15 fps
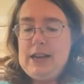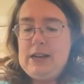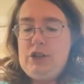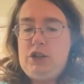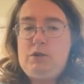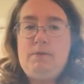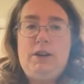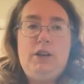so I
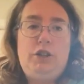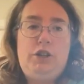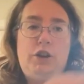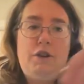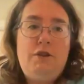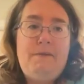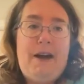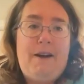just want to
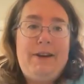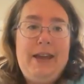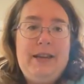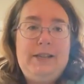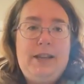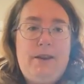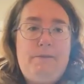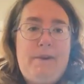show you how
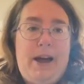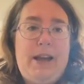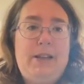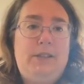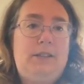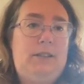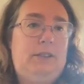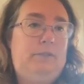easy it
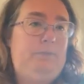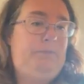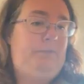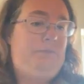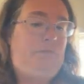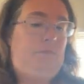was